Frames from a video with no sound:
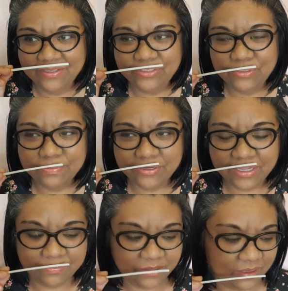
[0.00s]
Super
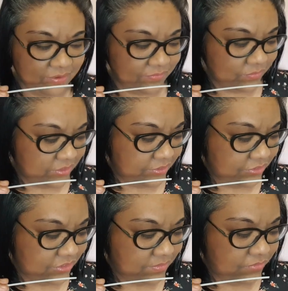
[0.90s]
yummy. Well,
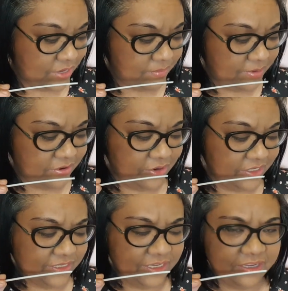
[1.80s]
there's red
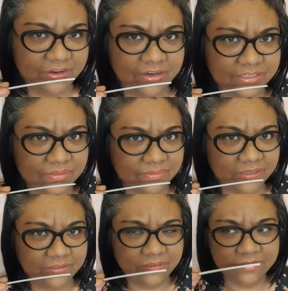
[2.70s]
berries in here as
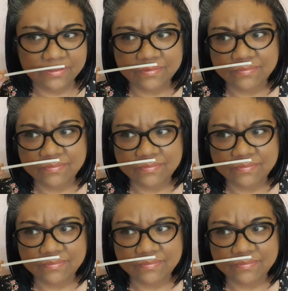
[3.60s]
well.